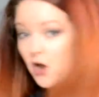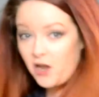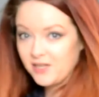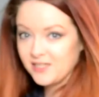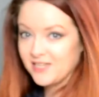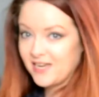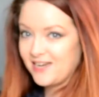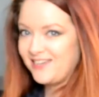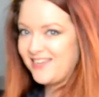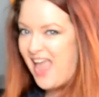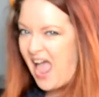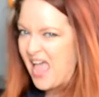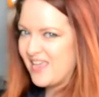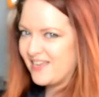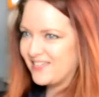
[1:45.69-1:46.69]
not done
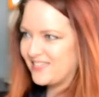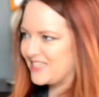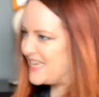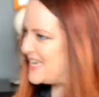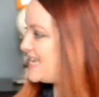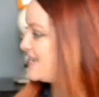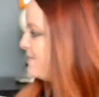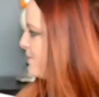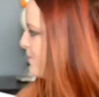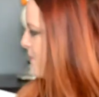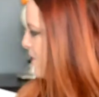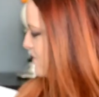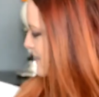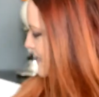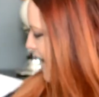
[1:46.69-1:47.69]
yet, it's in
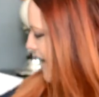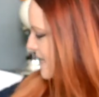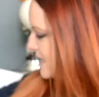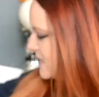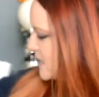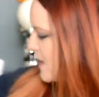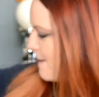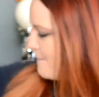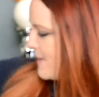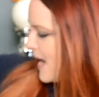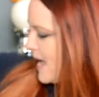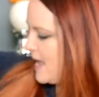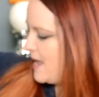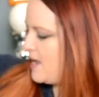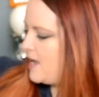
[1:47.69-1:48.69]
process,
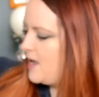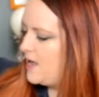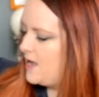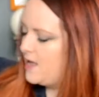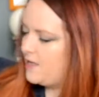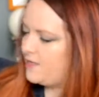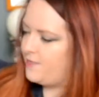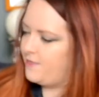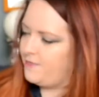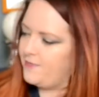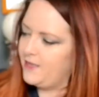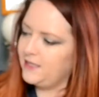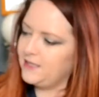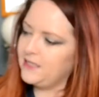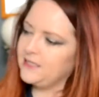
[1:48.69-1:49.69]
but
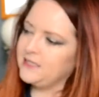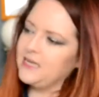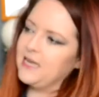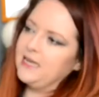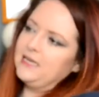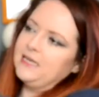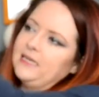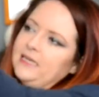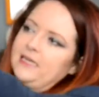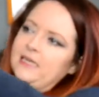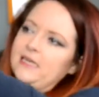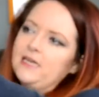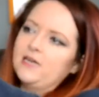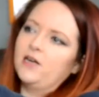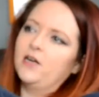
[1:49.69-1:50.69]
this is it
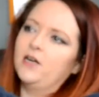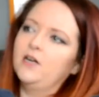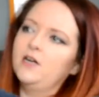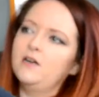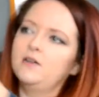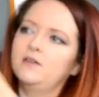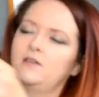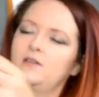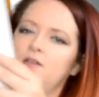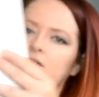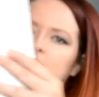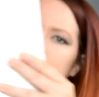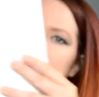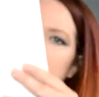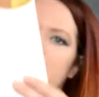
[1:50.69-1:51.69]
here.
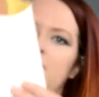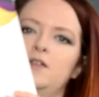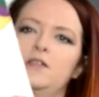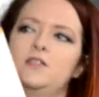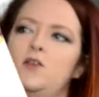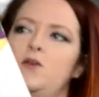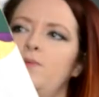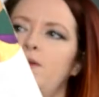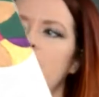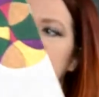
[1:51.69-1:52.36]
So I'm